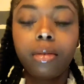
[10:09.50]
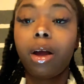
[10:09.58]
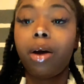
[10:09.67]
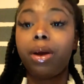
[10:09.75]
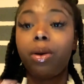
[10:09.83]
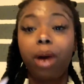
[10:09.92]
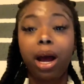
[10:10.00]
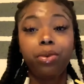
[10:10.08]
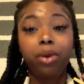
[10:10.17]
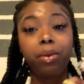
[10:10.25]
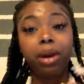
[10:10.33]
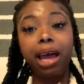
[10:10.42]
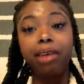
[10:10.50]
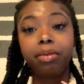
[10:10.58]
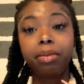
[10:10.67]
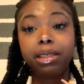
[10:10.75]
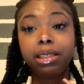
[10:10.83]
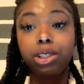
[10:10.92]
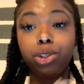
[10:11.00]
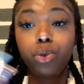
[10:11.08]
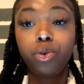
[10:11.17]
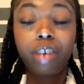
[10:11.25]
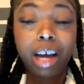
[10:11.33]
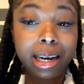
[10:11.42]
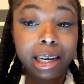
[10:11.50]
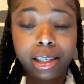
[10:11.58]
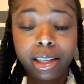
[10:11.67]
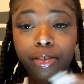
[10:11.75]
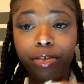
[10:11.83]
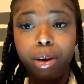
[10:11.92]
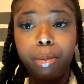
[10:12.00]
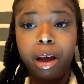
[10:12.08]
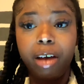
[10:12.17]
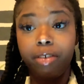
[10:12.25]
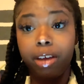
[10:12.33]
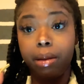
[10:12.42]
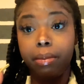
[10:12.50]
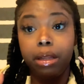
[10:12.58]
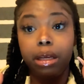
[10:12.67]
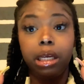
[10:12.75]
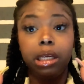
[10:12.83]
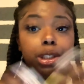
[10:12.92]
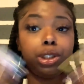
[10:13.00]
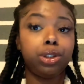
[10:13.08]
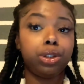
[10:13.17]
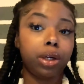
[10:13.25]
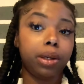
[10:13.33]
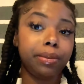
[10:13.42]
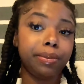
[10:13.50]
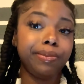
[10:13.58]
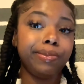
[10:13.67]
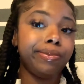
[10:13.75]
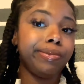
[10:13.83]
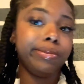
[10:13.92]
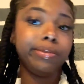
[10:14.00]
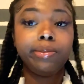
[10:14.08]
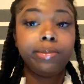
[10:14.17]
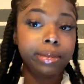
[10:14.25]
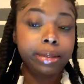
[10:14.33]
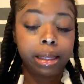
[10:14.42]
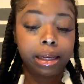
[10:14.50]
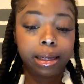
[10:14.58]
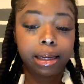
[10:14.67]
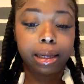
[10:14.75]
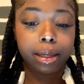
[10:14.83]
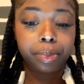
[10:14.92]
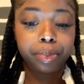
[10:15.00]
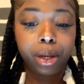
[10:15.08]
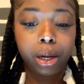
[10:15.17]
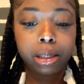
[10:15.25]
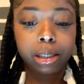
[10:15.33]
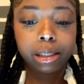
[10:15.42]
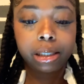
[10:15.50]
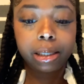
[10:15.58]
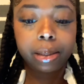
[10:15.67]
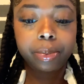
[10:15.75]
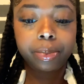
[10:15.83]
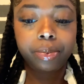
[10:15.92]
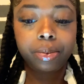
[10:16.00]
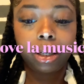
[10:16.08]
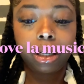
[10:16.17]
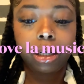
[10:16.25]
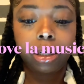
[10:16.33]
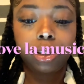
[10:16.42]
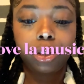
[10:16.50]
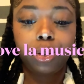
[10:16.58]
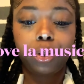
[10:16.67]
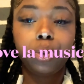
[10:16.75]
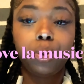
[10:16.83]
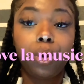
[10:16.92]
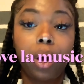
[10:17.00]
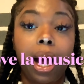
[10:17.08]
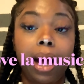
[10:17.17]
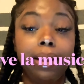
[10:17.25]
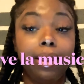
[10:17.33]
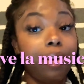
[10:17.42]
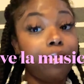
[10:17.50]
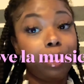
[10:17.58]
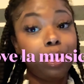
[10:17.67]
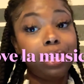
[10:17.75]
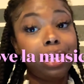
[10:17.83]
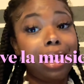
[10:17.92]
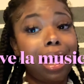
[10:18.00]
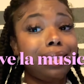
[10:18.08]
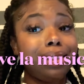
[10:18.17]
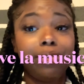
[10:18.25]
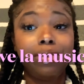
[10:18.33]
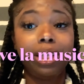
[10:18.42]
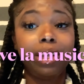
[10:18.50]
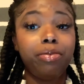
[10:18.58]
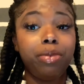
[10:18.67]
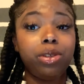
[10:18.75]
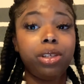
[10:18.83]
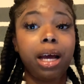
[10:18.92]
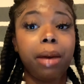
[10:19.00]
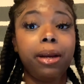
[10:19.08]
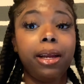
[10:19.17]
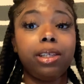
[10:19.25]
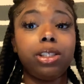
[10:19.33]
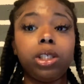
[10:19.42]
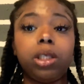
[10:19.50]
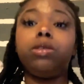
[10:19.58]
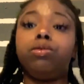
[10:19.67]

oh yeah why do i want to have a business to financially free my family so yeah honestly do i love music i definitely love music i'm a dancer